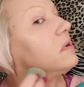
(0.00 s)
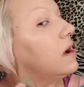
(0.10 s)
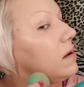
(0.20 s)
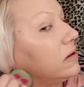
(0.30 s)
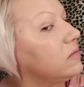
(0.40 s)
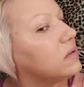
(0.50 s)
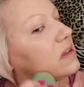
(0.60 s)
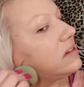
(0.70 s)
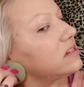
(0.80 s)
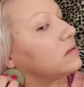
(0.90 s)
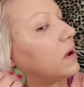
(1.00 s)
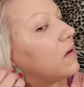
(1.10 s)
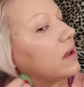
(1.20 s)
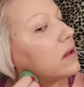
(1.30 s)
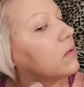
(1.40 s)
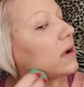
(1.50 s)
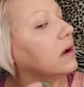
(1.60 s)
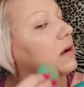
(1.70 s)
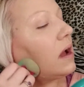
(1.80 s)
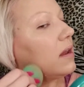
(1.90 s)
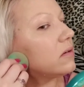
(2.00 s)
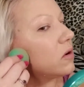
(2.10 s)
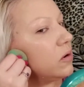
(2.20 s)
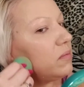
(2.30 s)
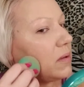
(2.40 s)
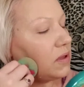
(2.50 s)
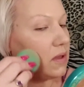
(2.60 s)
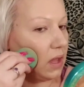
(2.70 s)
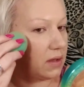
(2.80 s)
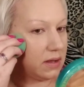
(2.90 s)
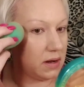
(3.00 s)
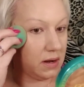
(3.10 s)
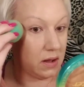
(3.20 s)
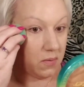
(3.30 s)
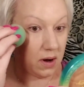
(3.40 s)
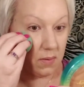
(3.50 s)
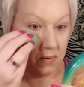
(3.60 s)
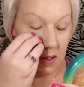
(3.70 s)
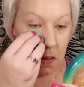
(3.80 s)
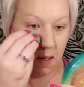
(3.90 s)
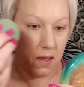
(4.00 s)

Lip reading: probably just about anywhere. I don't know. Maybe you can't get it anywhere, but